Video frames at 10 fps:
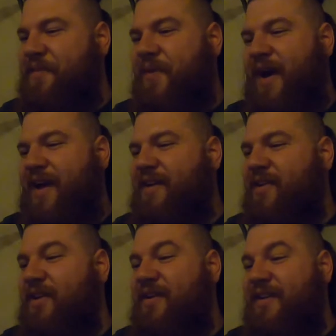Wyatt, you
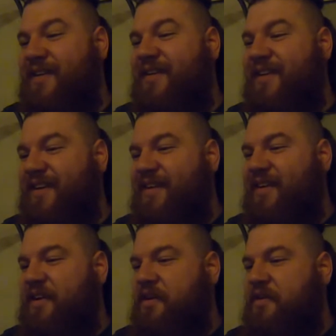need to
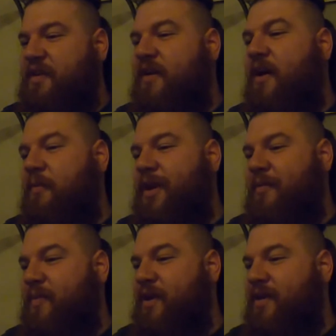calm
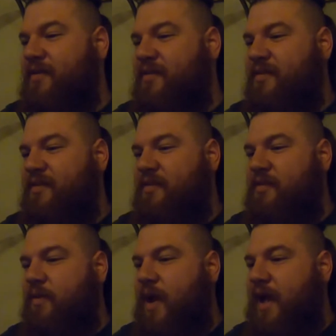down, buddy.
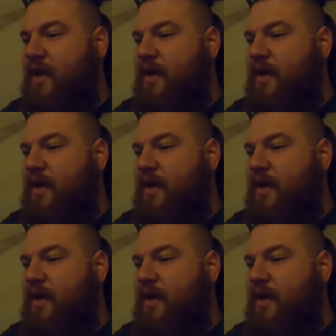It's okay.